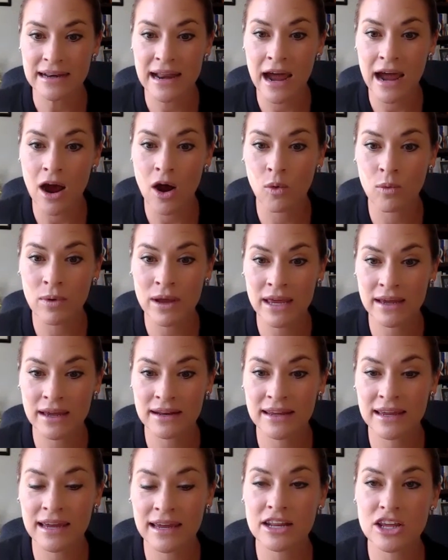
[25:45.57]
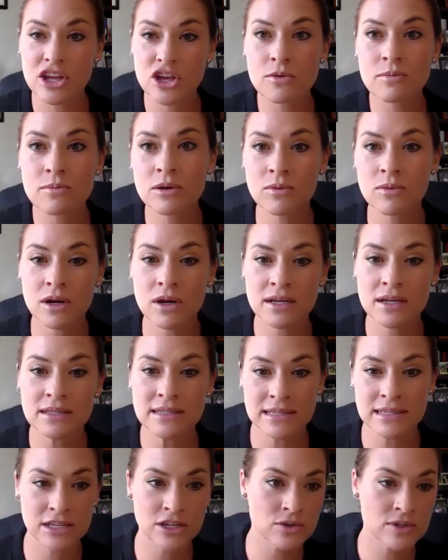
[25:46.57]
Now, we can get human
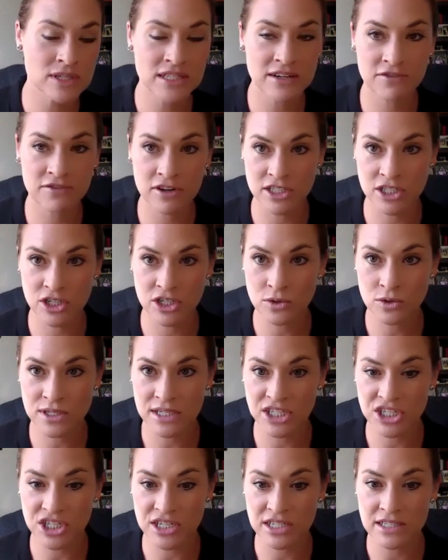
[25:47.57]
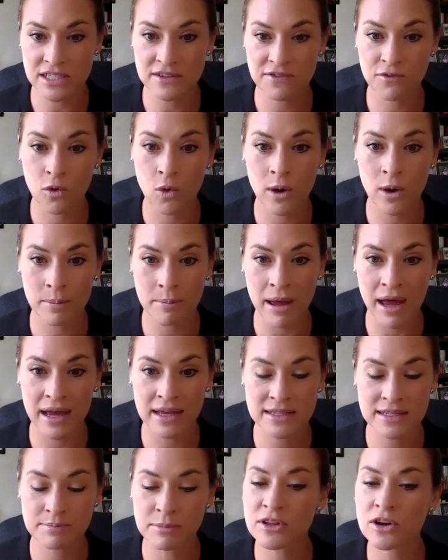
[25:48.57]
ones and use different dosages for
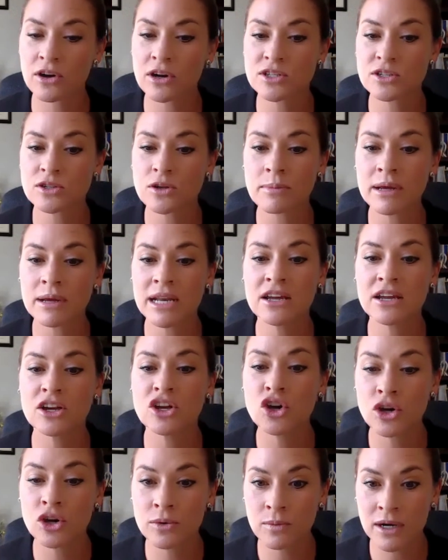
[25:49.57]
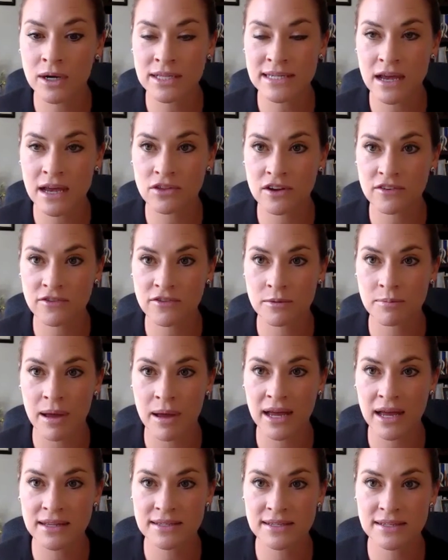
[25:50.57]
pets, but there are so many good ones out there for
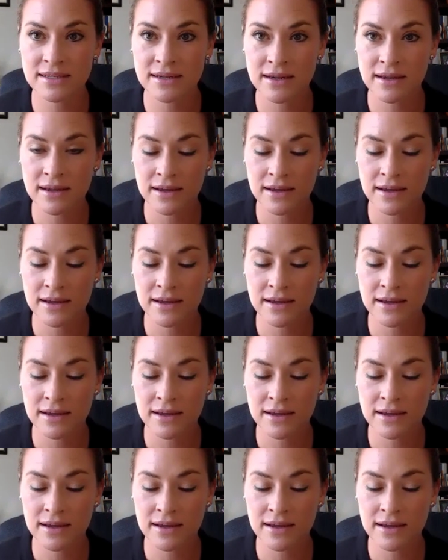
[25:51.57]
pets.